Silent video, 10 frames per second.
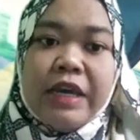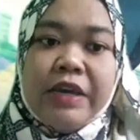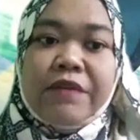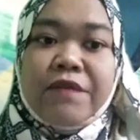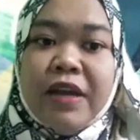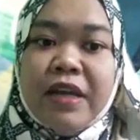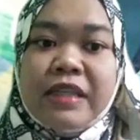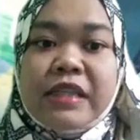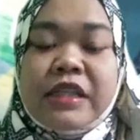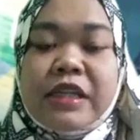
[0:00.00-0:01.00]
in-flight
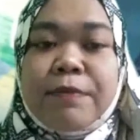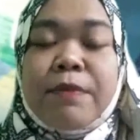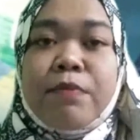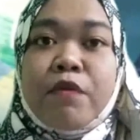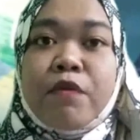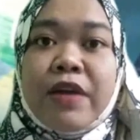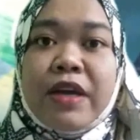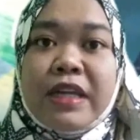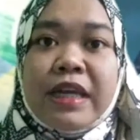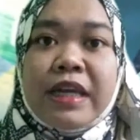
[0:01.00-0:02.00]
decision by
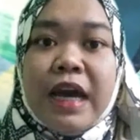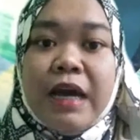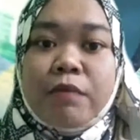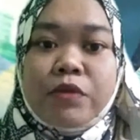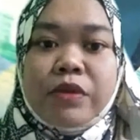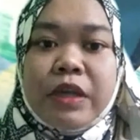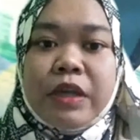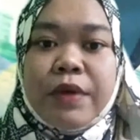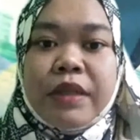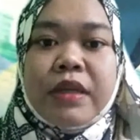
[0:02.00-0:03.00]
providing the up-to-date
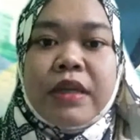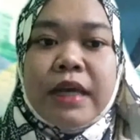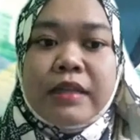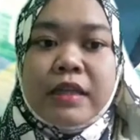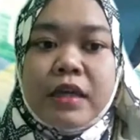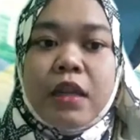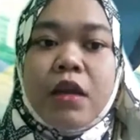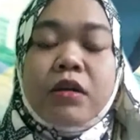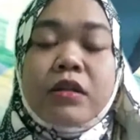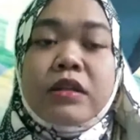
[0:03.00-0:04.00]
weather data
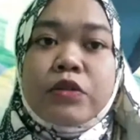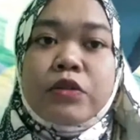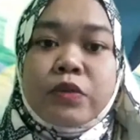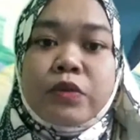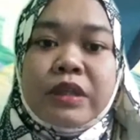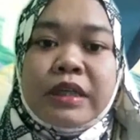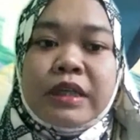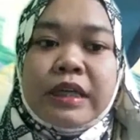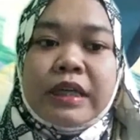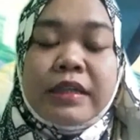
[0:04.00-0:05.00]
along to
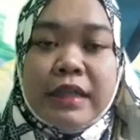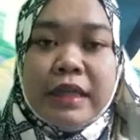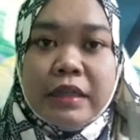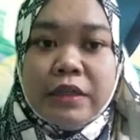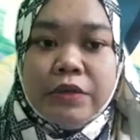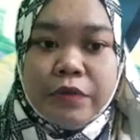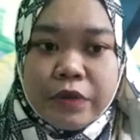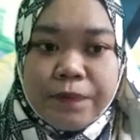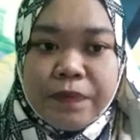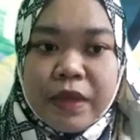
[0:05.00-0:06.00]
the intended route.